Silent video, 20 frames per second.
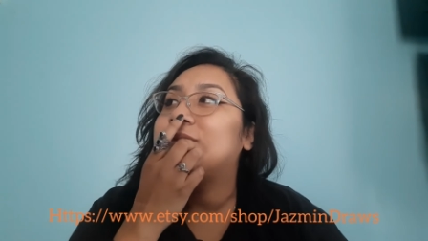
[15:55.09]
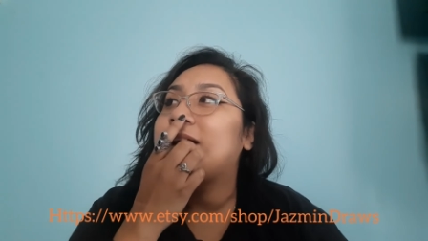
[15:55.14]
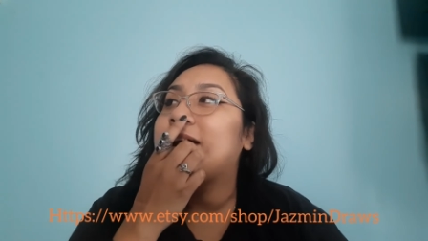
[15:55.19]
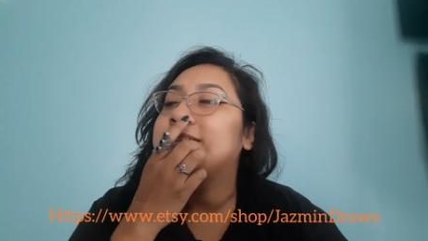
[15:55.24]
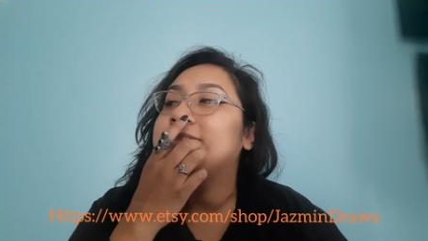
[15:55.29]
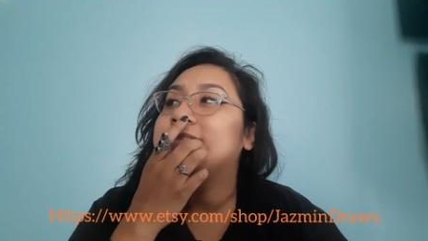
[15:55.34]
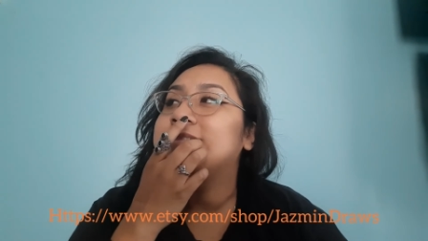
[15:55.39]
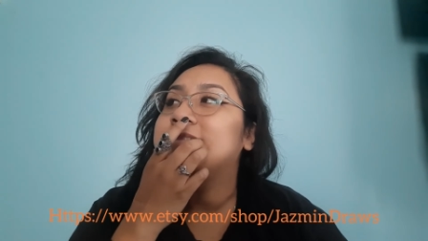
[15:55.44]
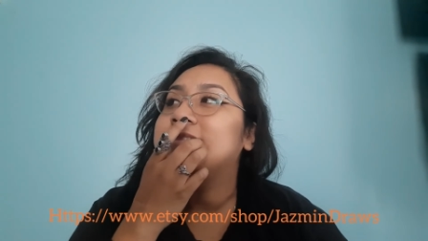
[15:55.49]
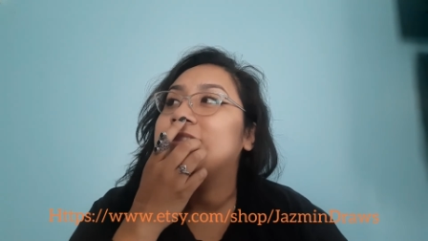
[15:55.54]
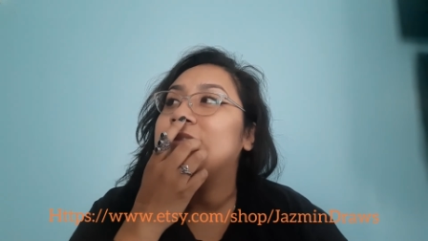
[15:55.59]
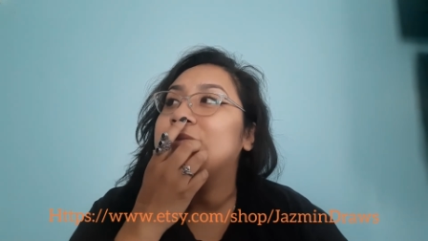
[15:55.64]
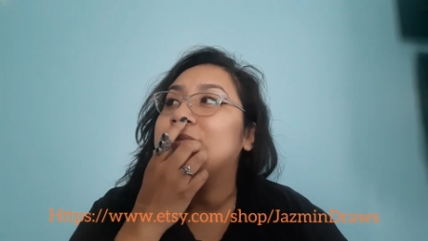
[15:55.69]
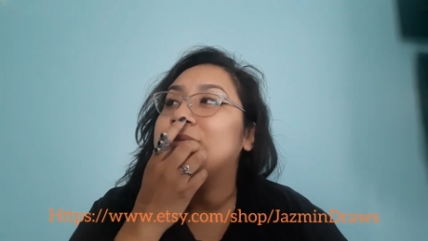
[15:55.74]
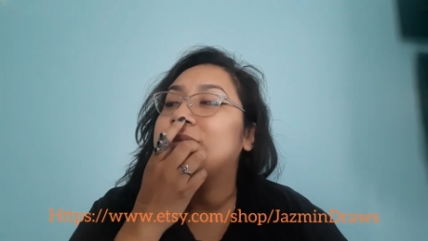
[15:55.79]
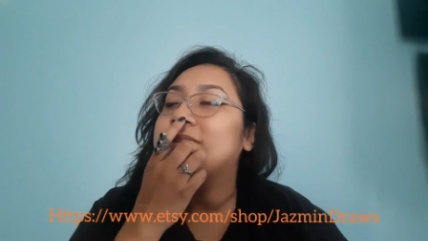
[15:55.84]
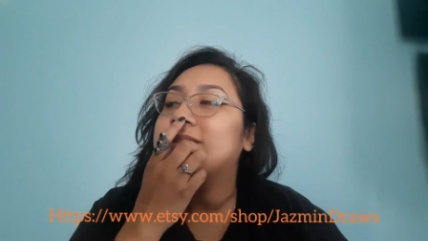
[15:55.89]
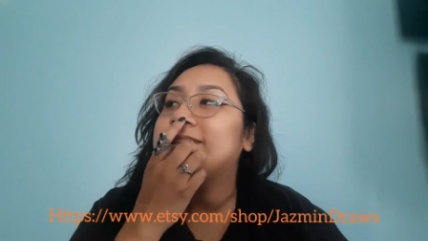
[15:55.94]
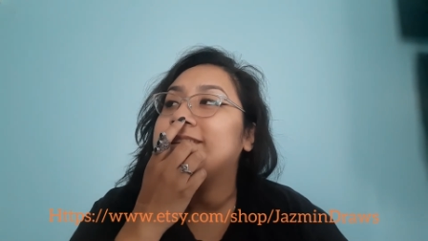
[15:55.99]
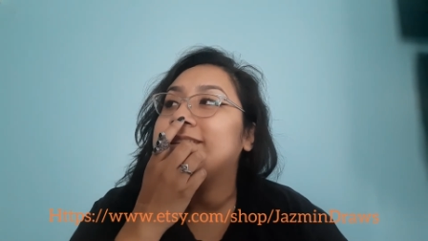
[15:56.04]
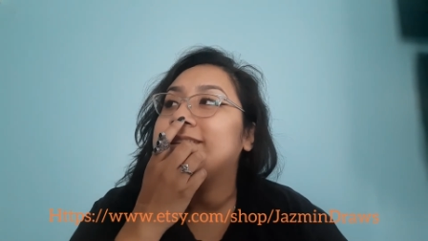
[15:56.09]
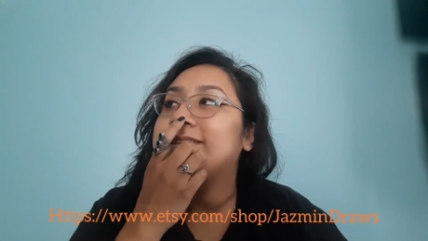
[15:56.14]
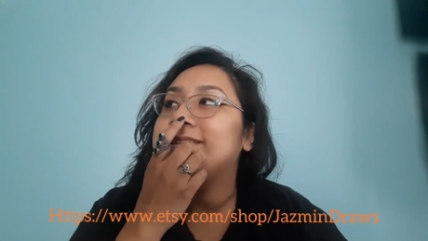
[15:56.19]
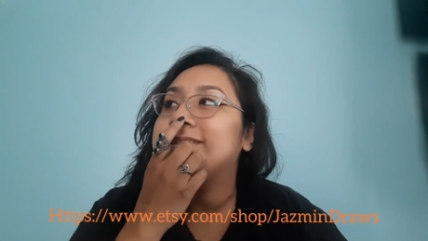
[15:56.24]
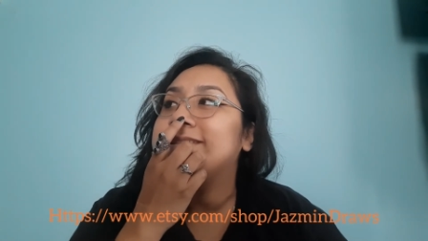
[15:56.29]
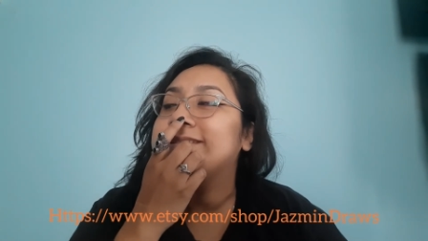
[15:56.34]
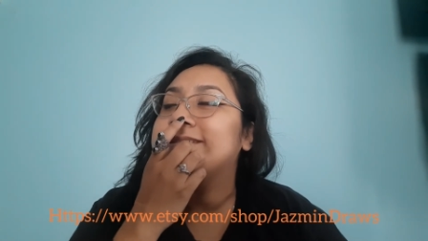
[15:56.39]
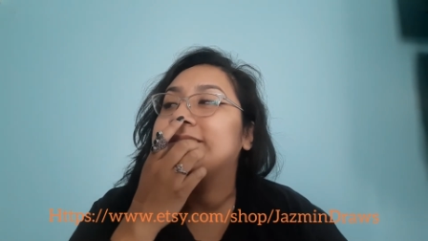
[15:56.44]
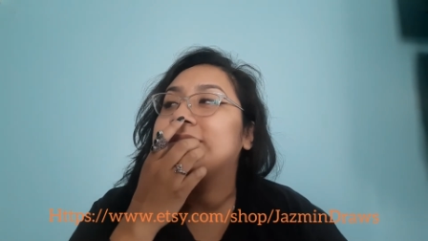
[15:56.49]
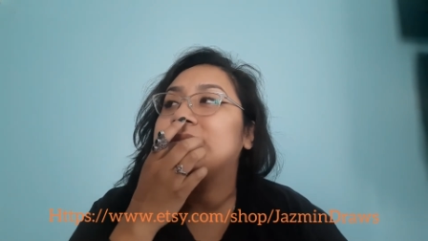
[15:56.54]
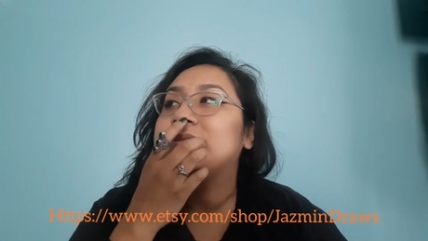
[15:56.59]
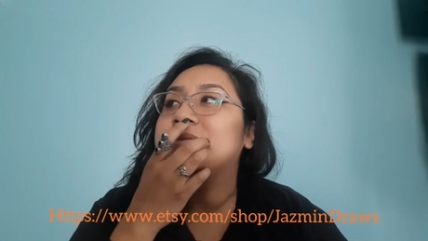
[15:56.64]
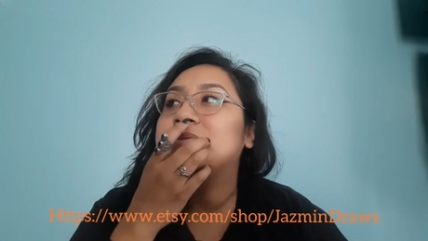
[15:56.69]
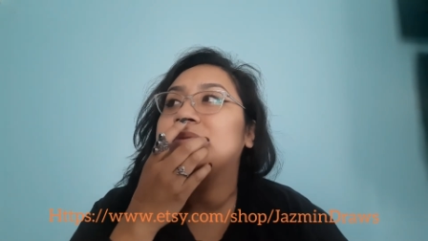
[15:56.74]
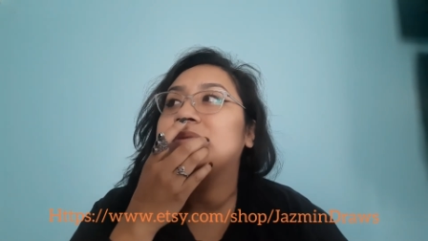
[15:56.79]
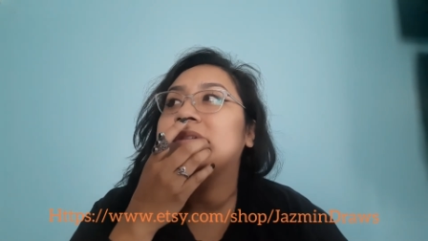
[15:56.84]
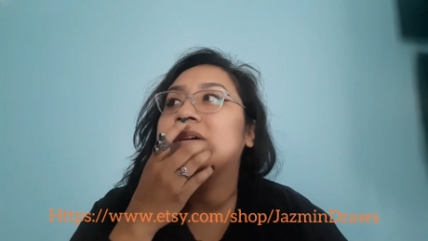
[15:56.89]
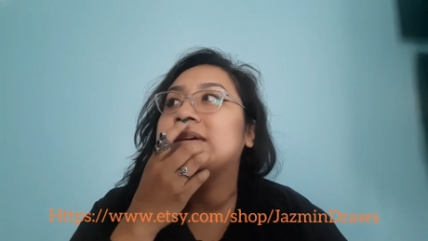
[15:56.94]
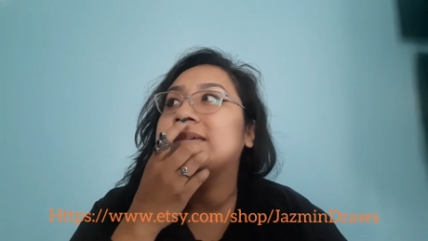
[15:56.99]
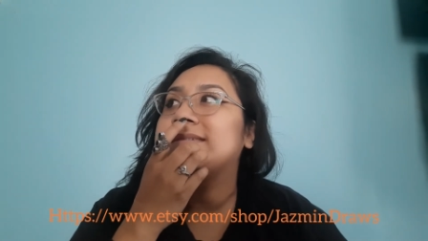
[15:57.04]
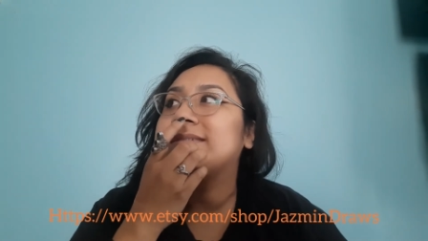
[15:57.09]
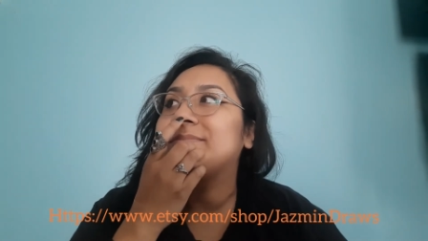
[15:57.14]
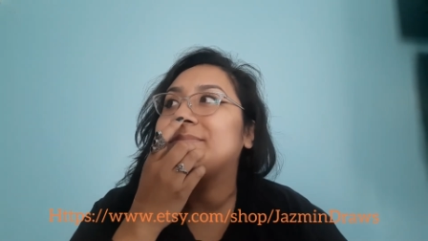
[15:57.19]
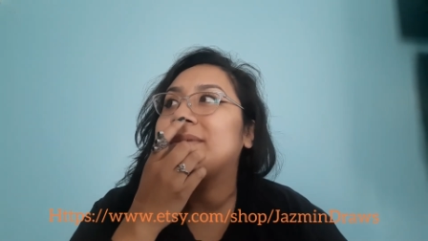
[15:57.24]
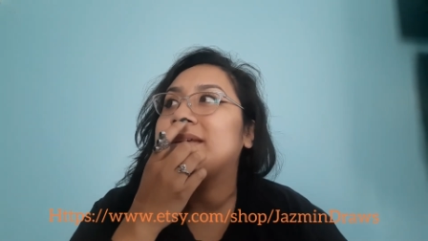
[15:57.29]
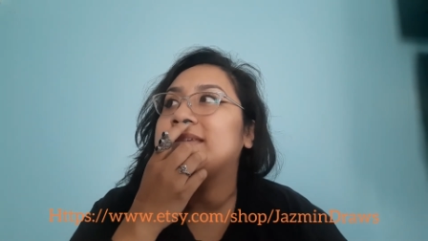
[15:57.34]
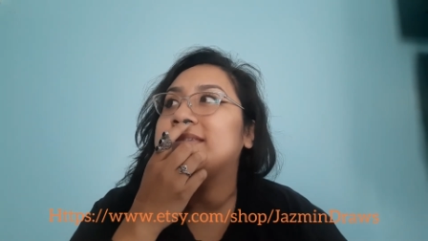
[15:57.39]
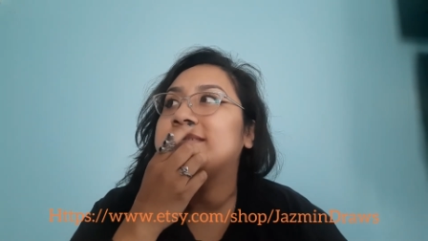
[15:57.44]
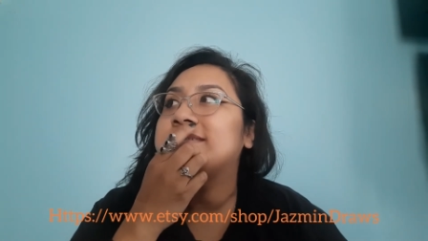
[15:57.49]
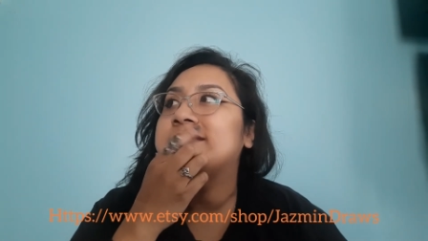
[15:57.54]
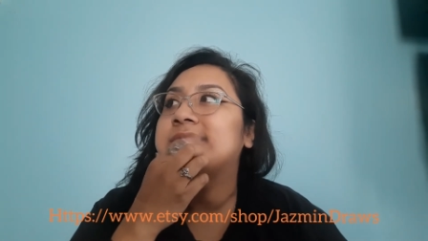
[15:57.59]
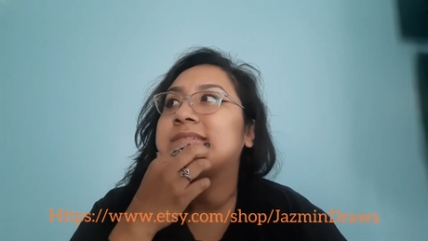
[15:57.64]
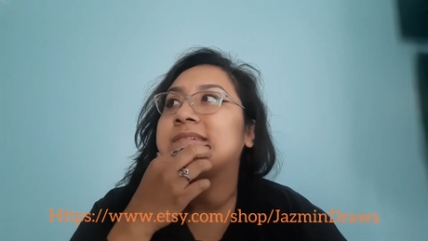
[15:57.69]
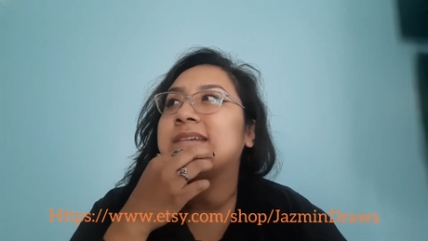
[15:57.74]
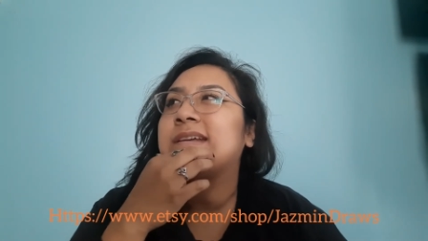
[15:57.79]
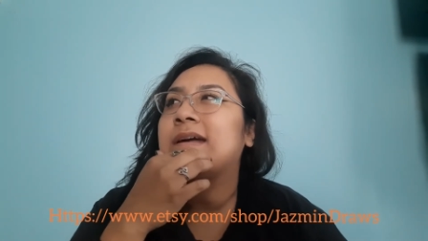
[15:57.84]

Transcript: I don't really do customized